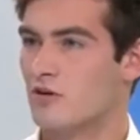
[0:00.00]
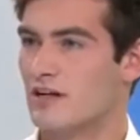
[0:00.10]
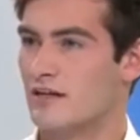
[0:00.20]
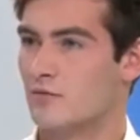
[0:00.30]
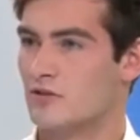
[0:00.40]

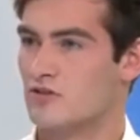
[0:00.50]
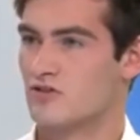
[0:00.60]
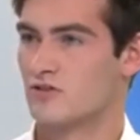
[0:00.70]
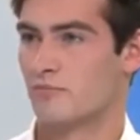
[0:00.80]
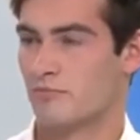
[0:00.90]
really it
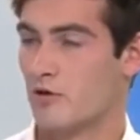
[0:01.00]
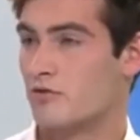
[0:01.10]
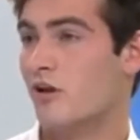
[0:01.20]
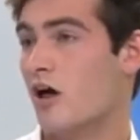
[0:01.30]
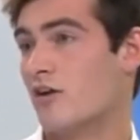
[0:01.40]
was
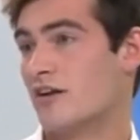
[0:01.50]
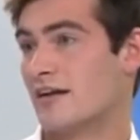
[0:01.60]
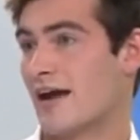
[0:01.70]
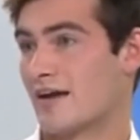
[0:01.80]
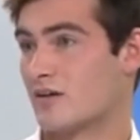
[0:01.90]
both
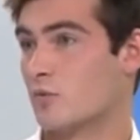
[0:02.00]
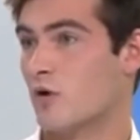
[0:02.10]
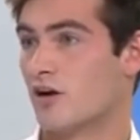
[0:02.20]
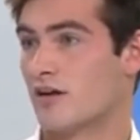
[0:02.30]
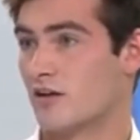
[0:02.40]
learning and
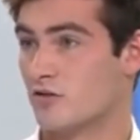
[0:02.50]
working,